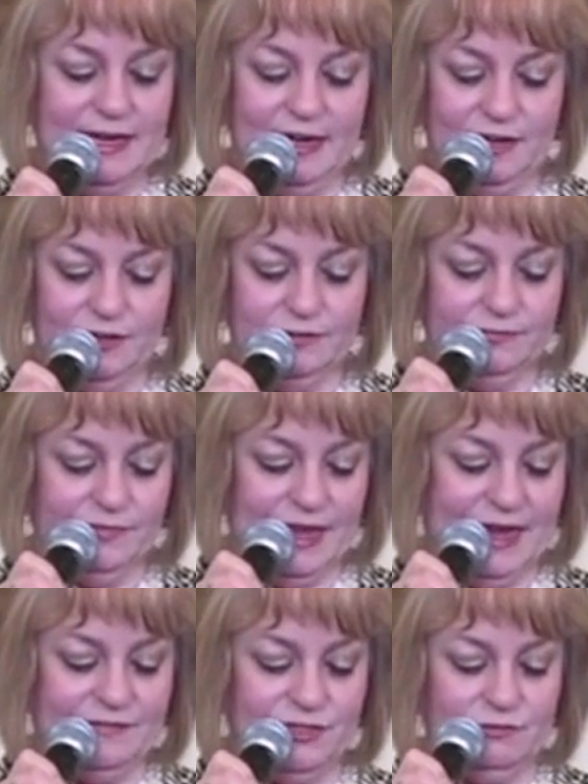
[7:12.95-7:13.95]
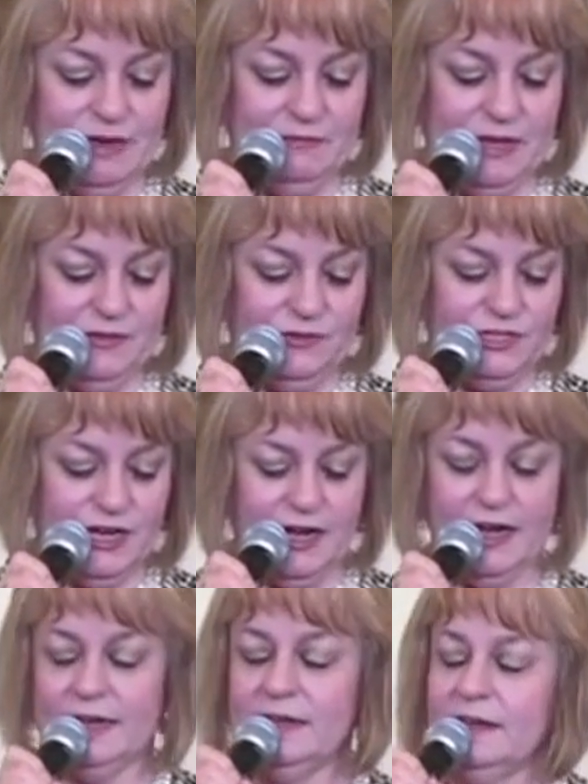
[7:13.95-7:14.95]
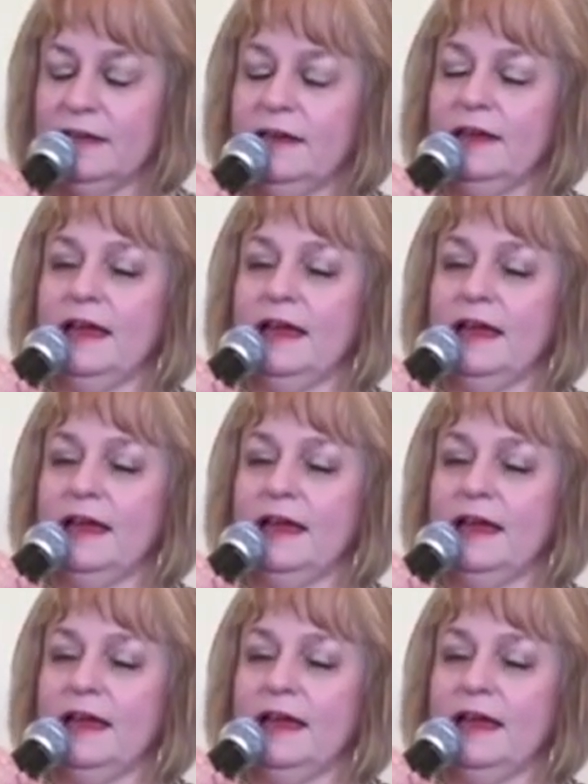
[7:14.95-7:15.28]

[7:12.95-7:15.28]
care after my mother died,